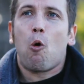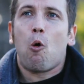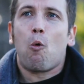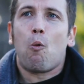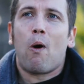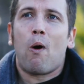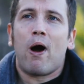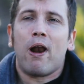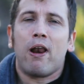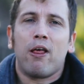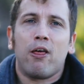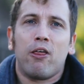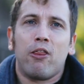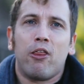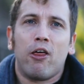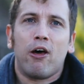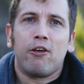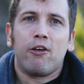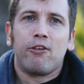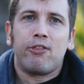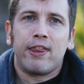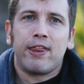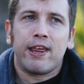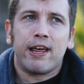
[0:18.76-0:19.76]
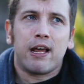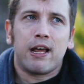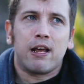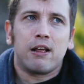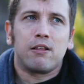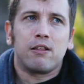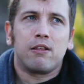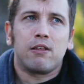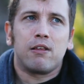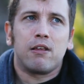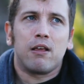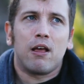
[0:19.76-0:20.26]
one of the
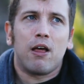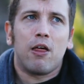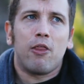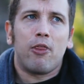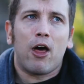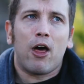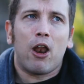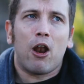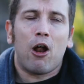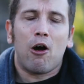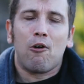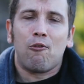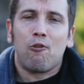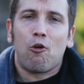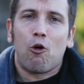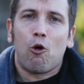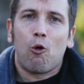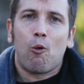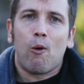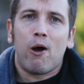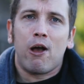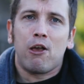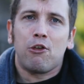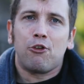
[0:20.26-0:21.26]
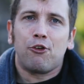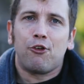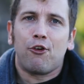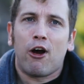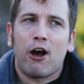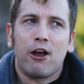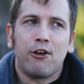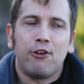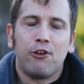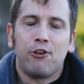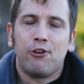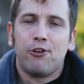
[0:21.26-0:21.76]
things that I've always
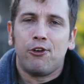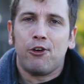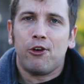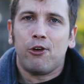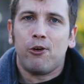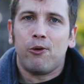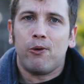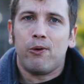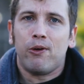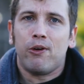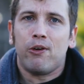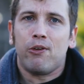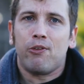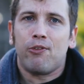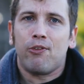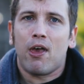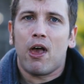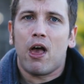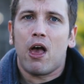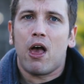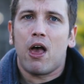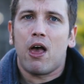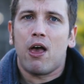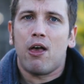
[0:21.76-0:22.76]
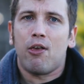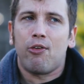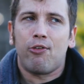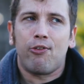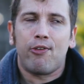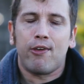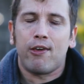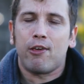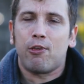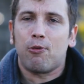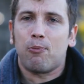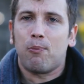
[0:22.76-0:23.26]
tried to do is
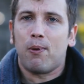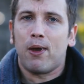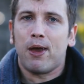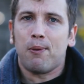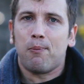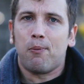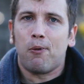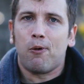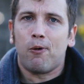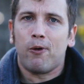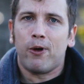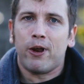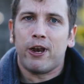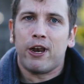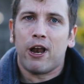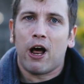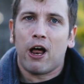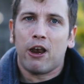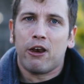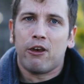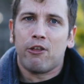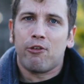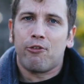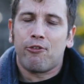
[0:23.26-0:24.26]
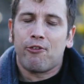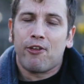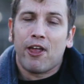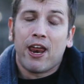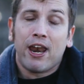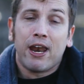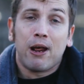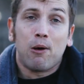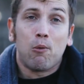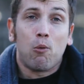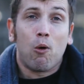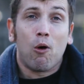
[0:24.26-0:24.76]
assist people in
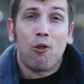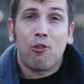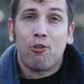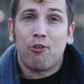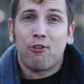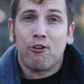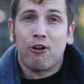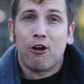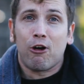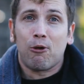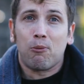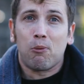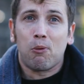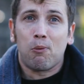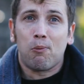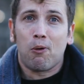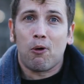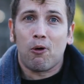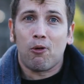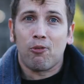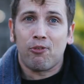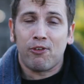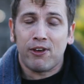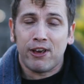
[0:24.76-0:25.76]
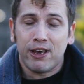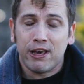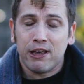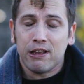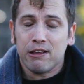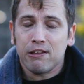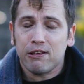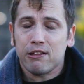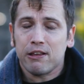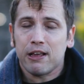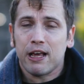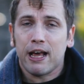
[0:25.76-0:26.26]
understanding what cerebral palsy
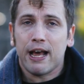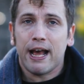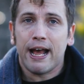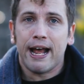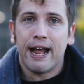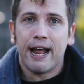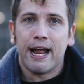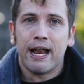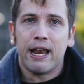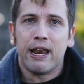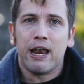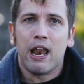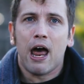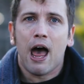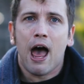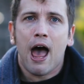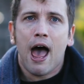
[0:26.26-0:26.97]
is and